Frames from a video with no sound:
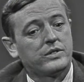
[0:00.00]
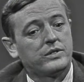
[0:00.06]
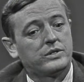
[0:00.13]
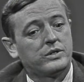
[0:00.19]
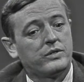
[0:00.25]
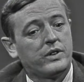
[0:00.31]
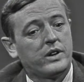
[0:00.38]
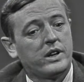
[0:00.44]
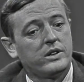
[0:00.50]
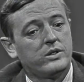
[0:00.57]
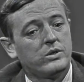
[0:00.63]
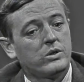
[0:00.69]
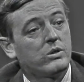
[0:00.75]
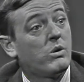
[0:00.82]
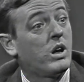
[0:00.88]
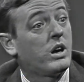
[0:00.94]
surveyed
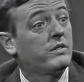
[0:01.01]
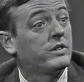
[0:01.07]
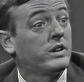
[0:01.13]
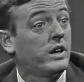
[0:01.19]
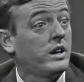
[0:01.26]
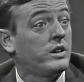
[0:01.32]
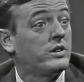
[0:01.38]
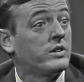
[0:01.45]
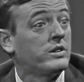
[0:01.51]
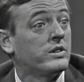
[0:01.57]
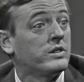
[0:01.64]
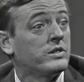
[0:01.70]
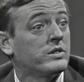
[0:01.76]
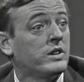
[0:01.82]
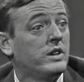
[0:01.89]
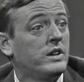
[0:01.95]
your
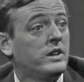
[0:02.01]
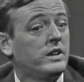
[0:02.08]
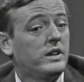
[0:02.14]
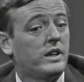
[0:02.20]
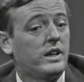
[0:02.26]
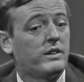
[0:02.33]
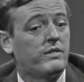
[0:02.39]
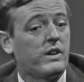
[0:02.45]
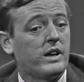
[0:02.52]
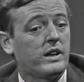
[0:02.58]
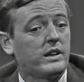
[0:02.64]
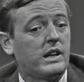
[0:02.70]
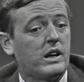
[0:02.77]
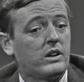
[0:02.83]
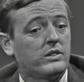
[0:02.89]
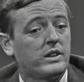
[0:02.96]
qualifications and find
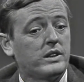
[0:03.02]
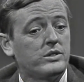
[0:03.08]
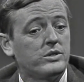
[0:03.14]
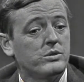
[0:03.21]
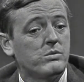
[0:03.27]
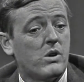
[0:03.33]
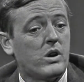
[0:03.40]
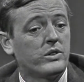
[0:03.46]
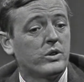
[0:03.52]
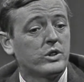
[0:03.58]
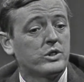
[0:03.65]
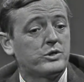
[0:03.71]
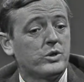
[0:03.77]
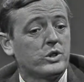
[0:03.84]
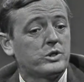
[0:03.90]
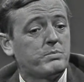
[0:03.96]
out that you well, aren't,
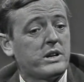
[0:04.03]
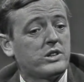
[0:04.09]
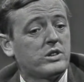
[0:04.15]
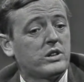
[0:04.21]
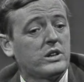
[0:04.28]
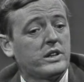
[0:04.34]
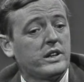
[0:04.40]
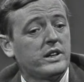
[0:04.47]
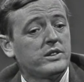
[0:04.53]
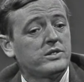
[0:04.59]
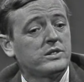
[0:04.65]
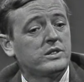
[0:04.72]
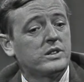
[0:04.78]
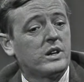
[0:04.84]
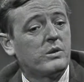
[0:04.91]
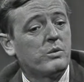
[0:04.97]
your, your specialty isn't a